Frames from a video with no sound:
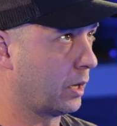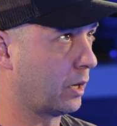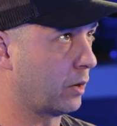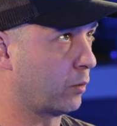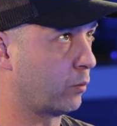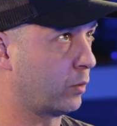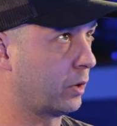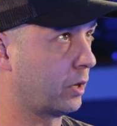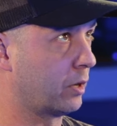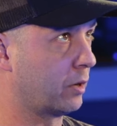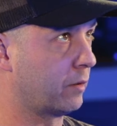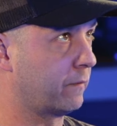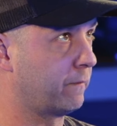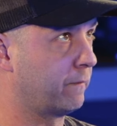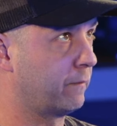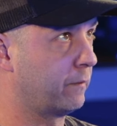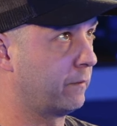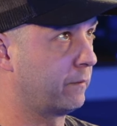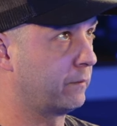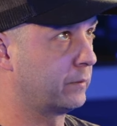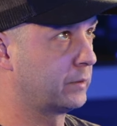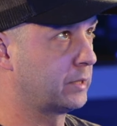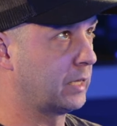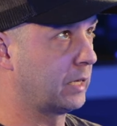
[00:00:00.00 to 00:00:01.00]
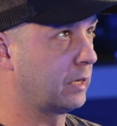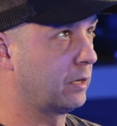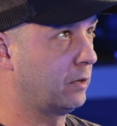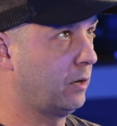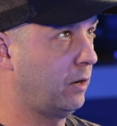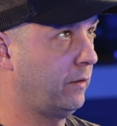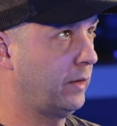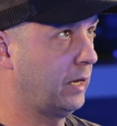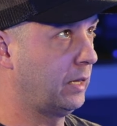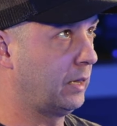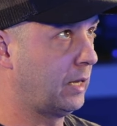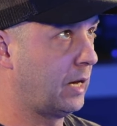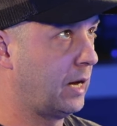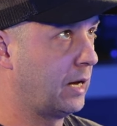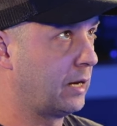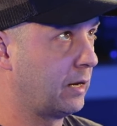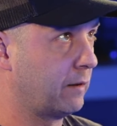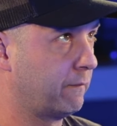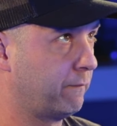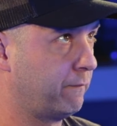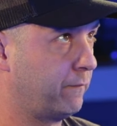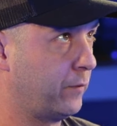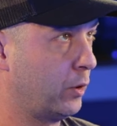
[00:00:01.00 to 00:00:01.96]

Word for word: where we are taking all that light and